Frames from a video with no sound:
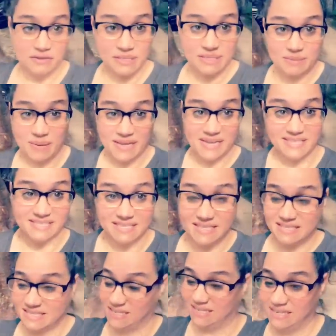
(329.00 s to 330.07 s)
feels
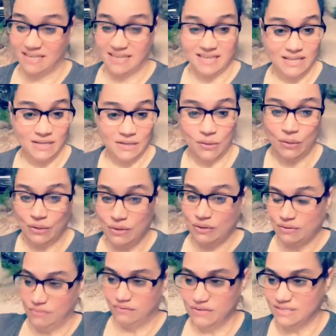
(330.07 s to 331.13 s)
amazing.
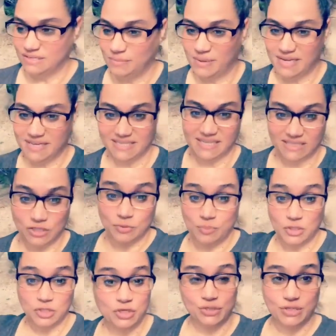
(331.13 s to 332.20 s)
Feels amazing to
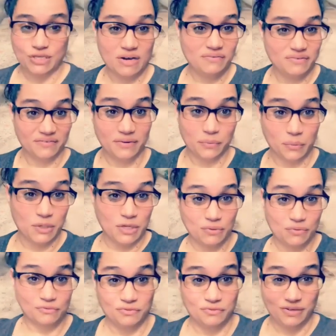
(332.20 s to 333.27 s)
push yourself even when you
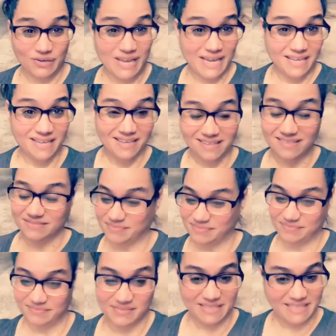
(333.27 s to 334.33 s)
don't feel like it.
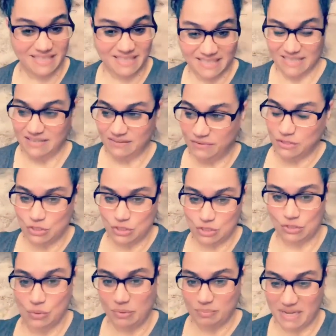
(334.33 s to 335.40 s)
Feels
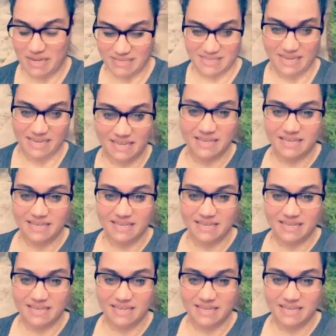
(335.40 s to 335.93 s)
so amazing.